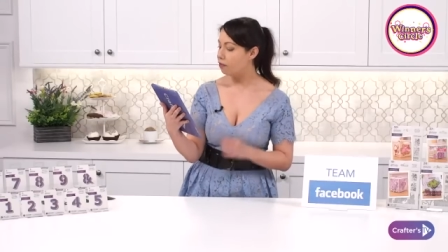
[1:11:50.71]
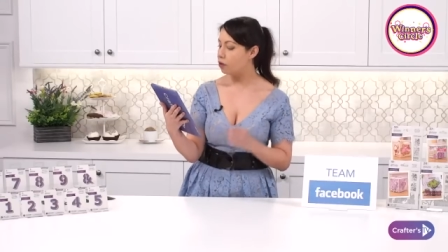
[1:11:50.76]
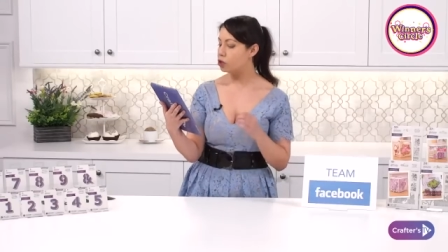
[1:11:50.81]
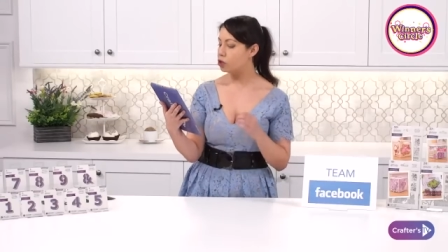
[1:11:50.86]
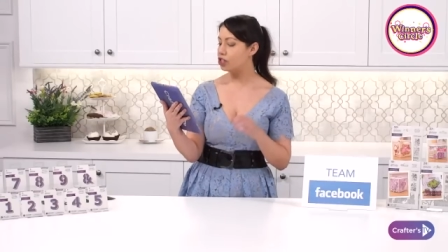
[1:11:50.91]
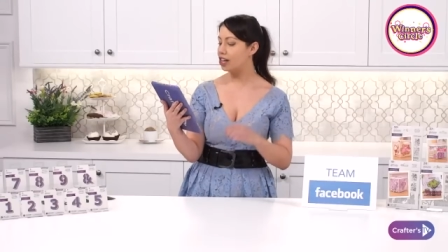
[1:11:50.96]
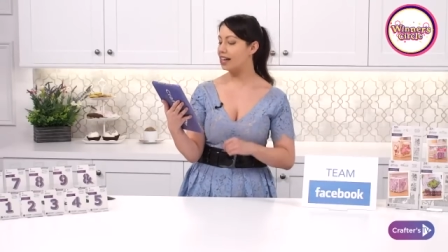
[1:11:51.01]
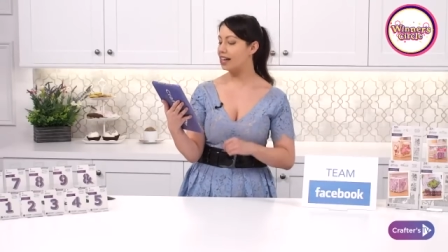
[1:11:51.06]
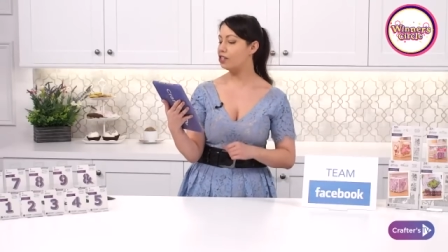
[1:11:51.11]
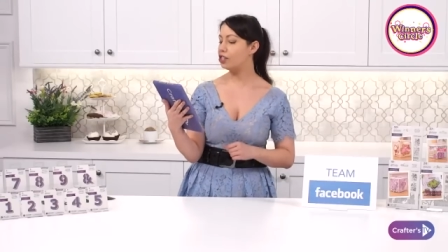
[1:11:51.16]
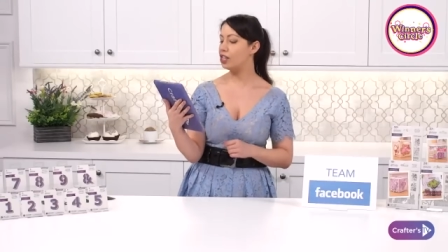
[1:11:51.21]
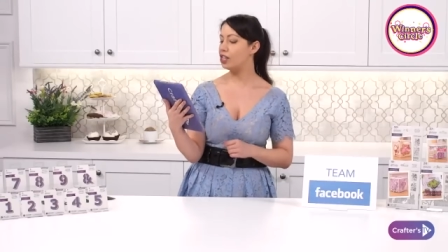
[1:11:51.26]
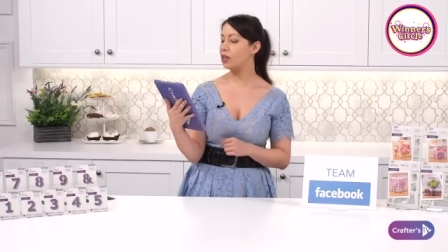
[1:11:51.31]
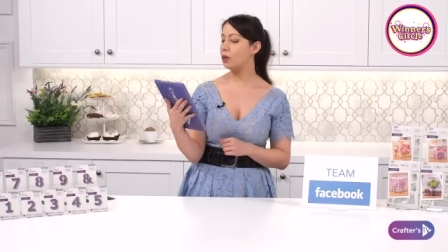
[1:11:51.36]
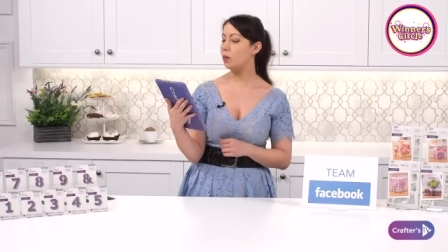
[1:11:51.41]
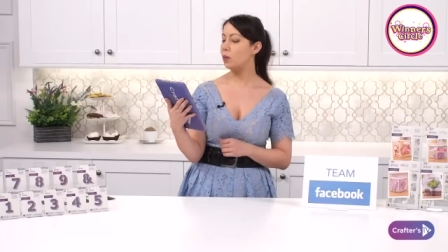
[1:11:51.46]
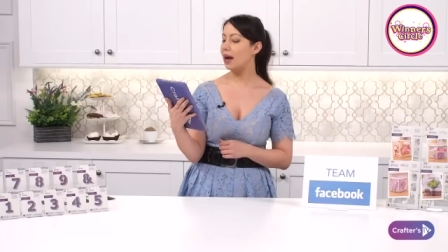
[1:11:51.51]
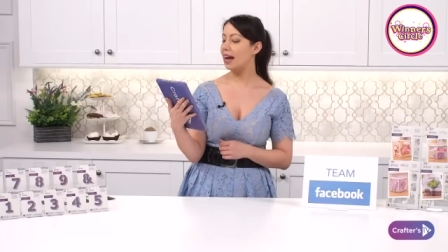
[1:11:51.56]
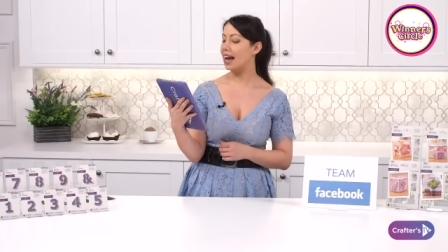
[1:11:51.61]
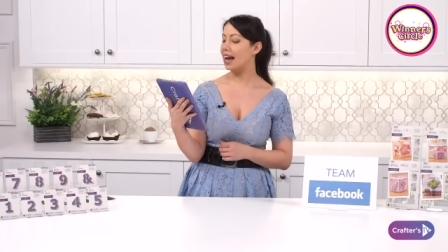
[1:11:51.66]
for changing
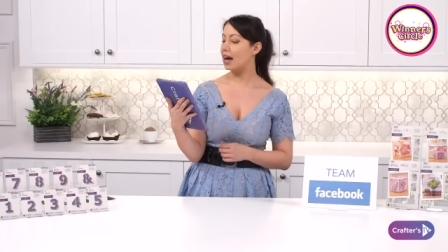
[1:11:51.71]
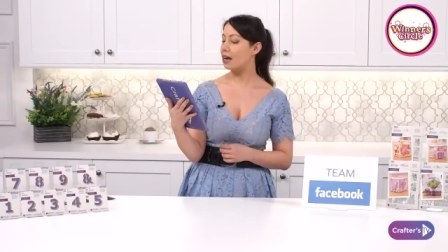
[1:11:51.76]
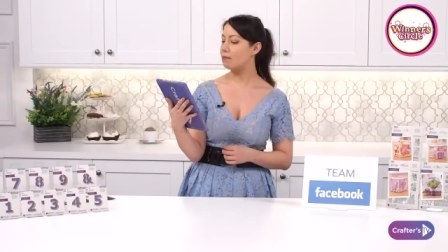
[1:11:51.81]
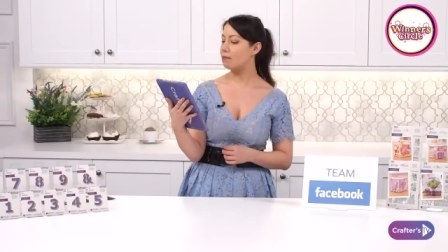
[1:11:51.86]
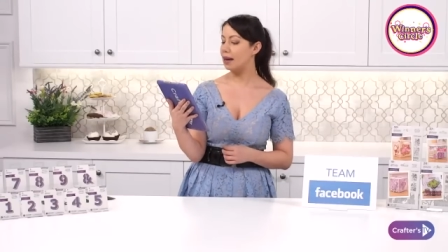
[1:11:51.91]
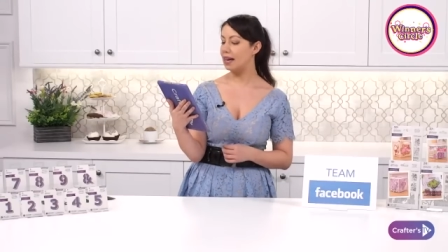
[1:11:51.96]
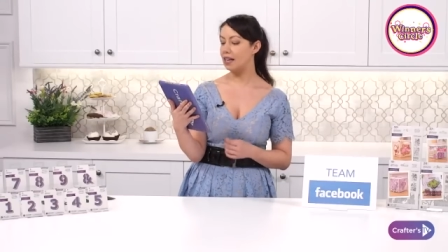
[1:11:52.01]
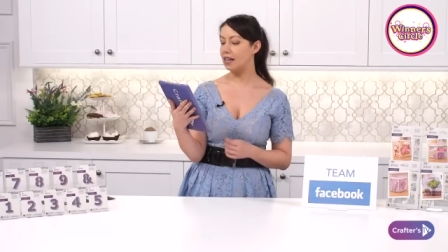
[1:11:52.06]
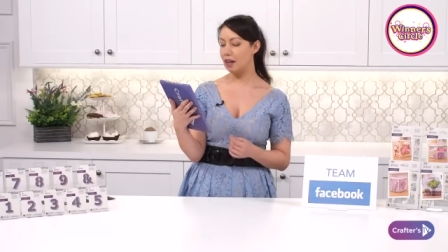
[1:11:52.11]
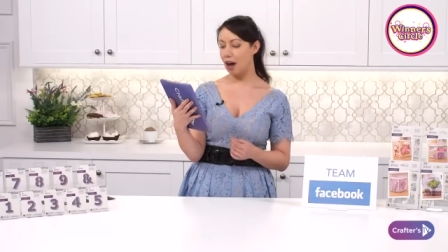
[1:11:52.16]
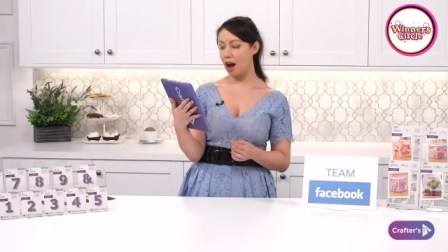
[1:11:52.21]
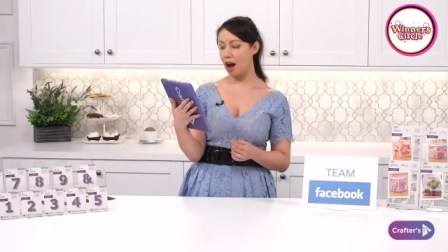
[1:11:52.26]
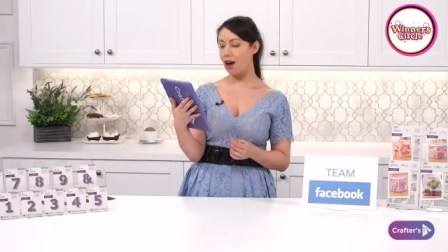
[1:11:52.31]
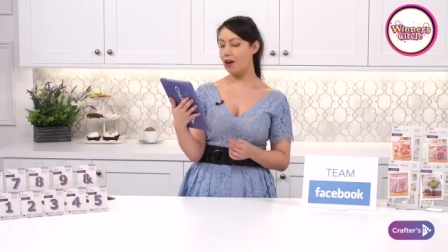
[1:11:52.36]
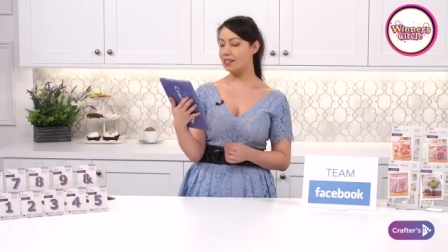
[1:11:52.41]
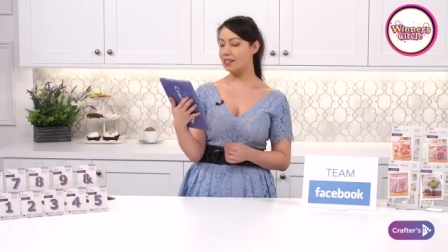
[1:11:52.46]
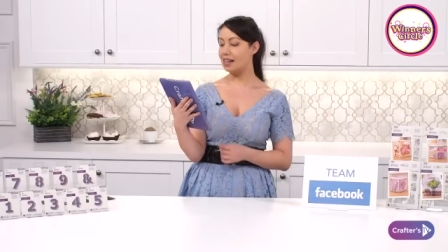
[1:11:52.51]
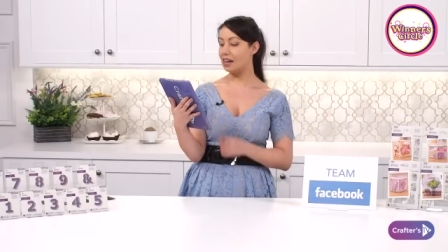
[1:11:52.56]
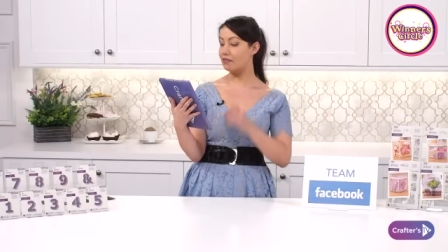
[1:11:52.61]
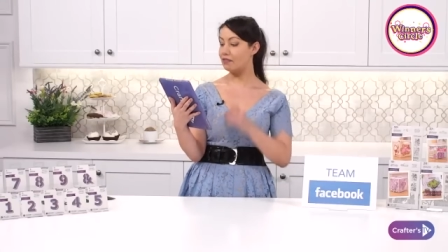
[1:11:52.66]
the way I make
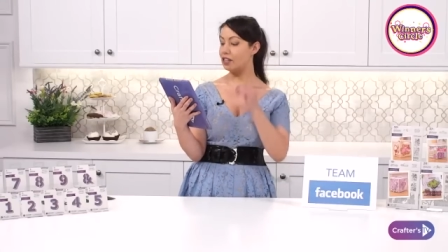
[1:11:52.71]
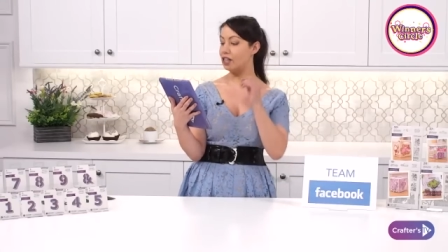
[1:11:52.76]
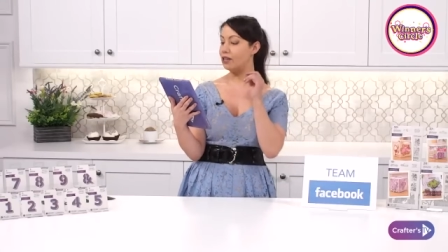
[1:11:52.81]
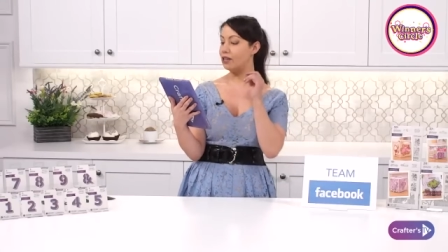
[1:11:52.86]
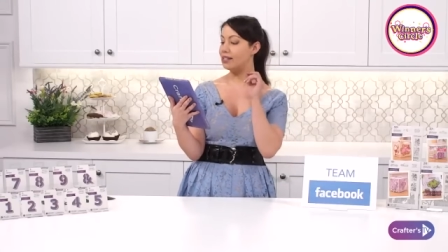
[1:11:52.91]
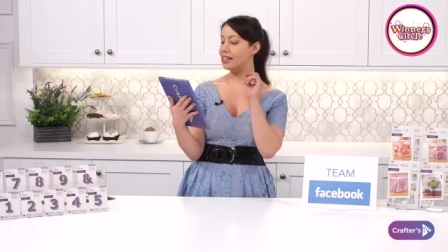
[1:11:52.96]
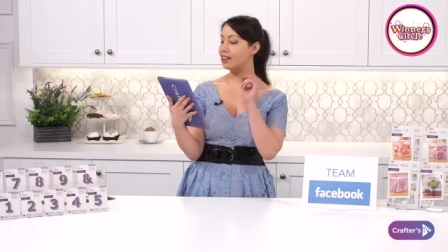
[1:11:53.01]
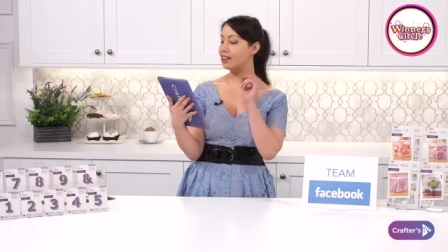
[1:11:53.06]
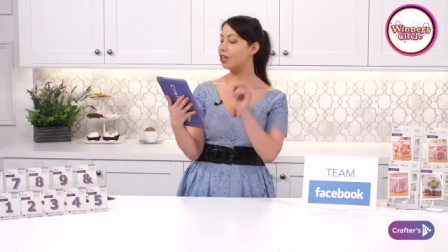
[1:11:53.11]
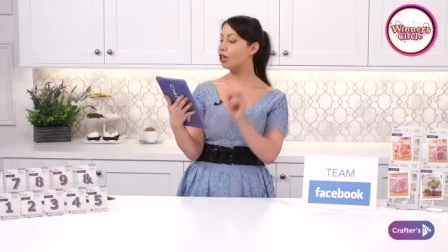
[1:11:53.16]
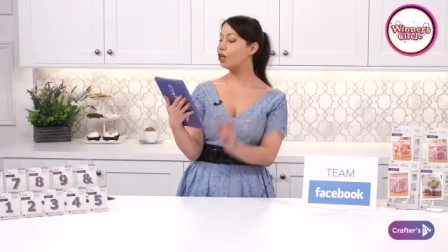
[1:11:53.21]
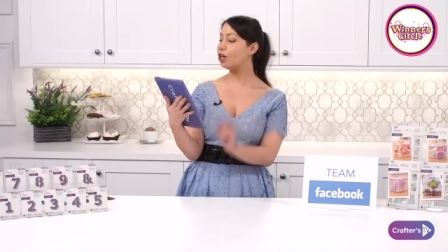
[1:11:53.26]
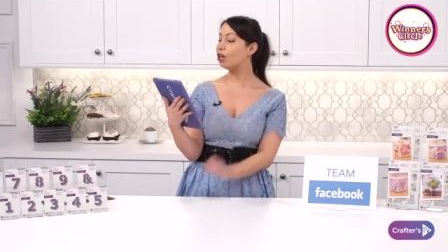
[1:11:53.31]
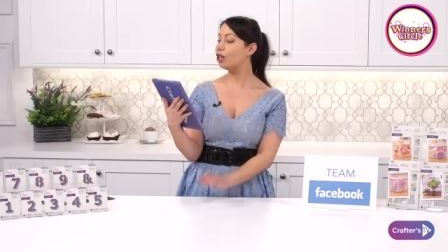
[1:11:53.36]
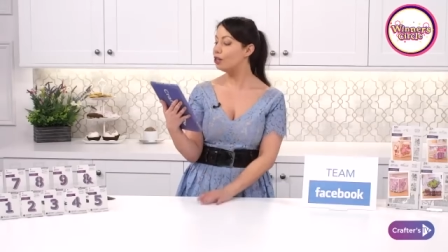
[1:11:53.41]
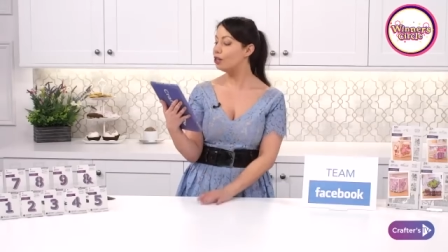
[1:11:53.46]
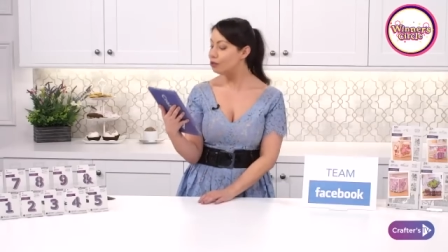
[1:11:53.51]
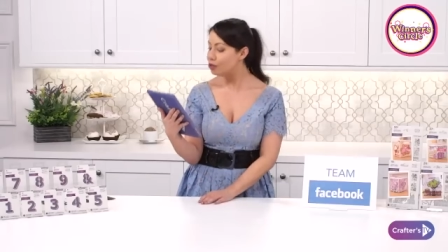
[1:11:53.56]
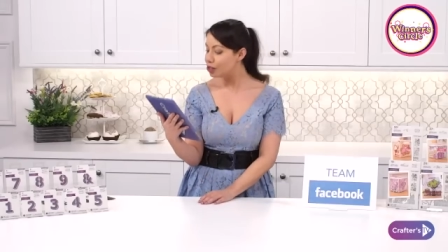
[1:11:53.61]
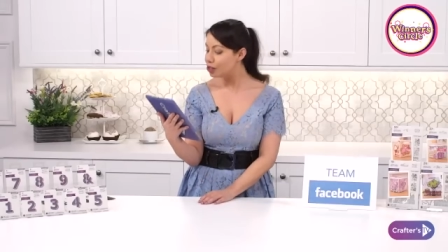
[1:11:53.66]
cards after you did the
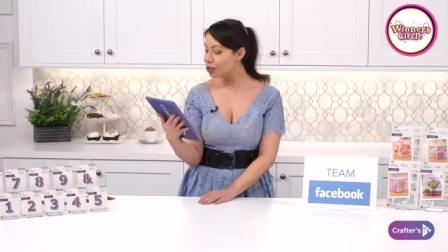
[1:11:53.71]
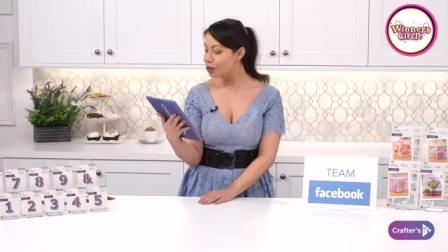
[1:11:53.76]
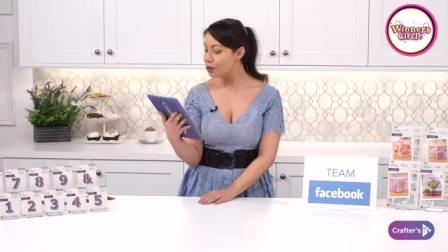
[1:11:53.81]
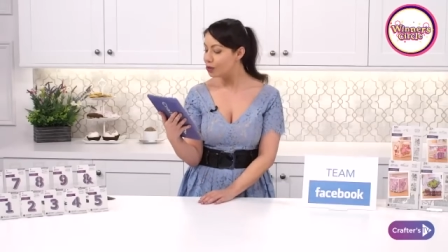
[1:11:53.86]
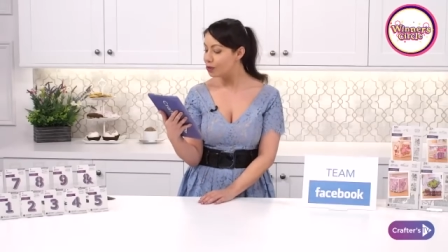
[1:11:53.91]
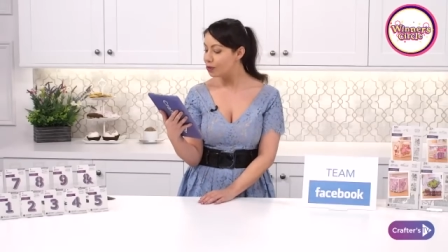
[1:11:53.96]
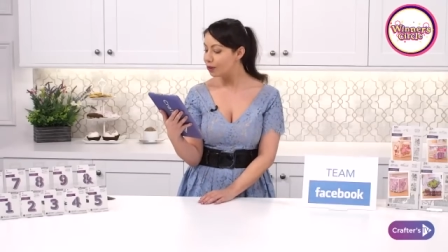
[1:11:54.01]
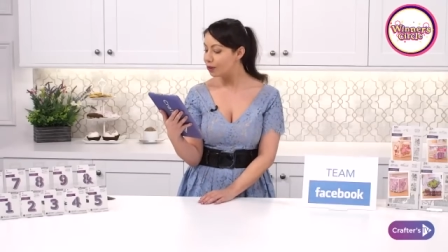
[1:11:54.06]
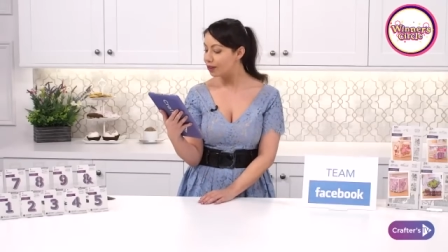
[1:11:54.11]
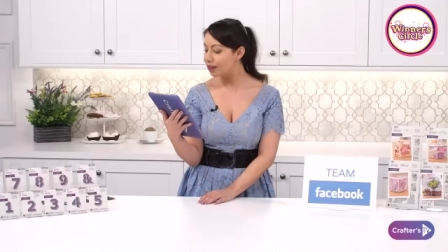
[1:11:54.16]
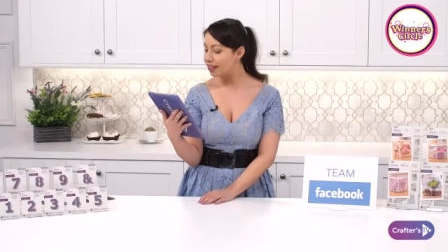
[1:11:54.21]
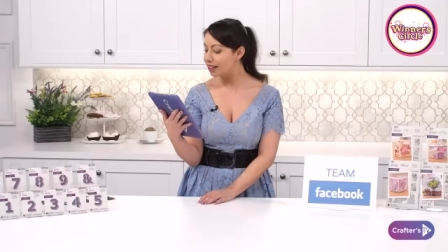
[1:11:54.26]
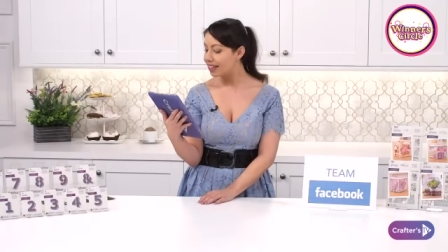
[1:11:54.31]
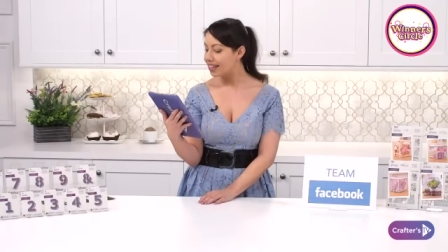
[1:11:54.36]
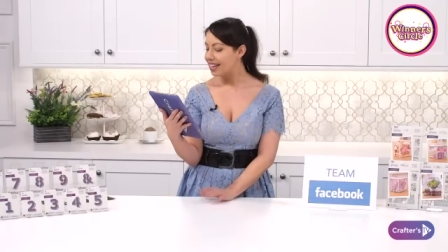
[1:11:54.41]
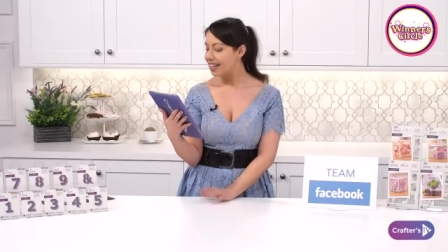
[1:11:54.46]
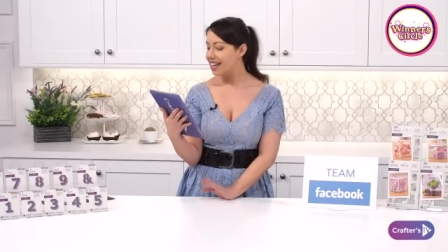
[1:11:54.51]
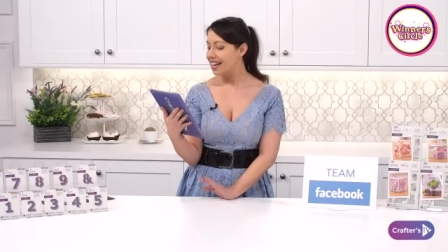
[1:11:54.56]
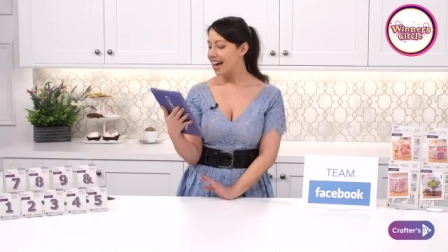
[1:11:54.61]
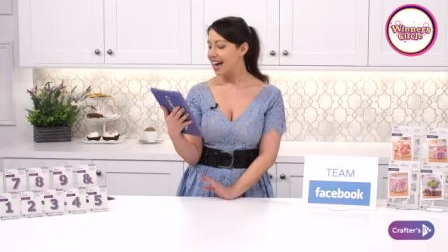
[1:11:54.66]
glue school.
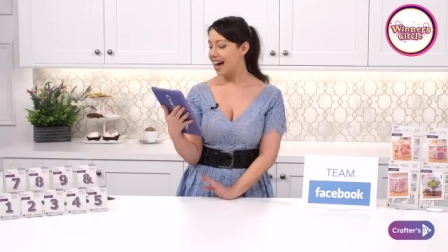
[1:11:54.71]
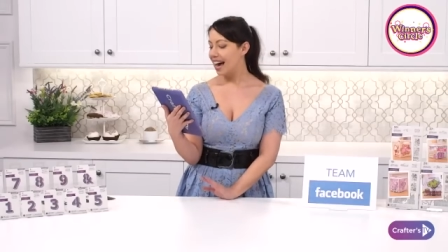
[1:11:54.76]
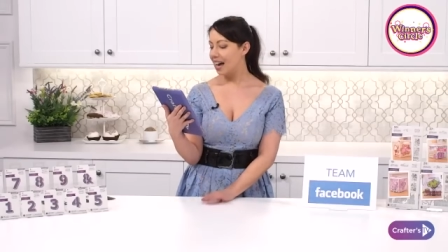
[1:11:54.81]
Oh.